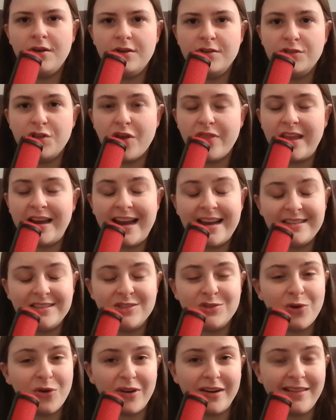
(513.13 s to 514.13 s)
So the
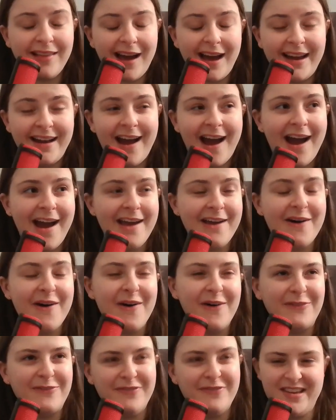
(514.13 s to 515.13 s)
next storyline I
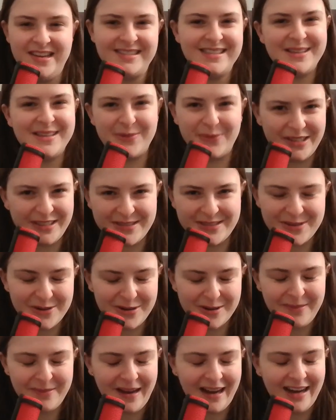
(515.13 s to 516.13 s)
obviously want to
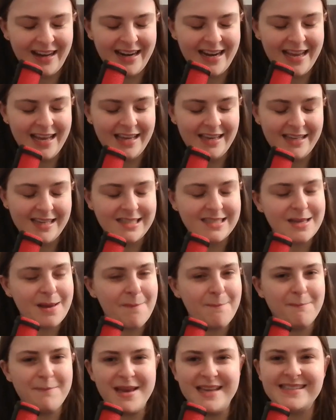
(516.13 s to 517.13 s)
talk about is
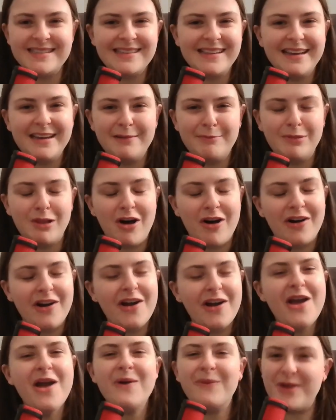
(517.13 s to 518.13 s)
Miss Leah
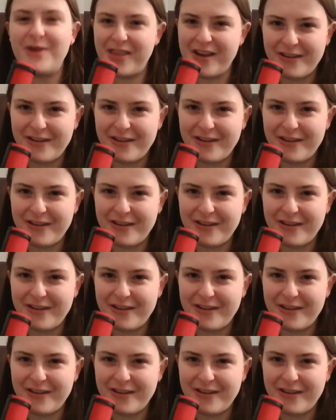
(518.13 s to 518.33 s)
Block with